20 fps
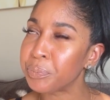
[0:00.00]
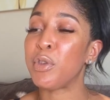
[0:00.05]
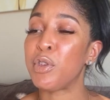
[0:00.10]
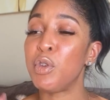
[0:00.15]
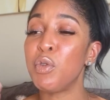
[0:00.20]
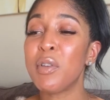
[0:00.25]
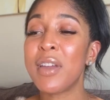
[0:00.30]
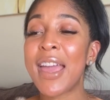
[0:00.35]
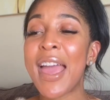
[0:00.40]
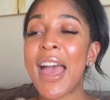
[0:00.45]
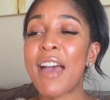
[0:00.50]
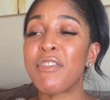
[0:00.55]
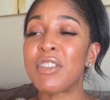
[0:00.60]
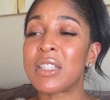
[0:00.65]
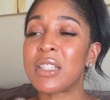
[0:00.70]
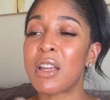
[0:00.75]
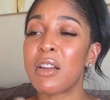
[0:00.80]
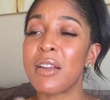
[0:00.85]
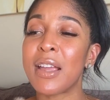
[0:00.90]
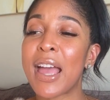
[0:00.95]
you can have a
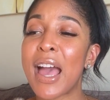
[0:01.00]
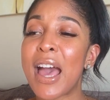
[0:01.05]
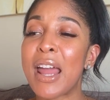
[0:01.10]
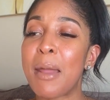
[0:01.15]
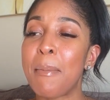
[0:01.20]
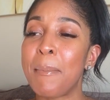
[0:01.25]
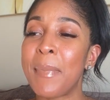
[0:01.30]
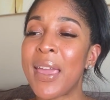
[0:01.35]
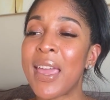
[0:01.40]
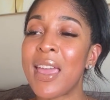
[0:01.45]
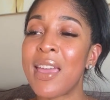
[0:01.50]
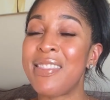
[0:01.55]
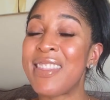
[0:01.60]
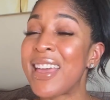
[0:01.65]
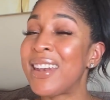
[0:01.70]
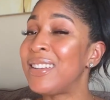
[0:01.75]
certain kind of man that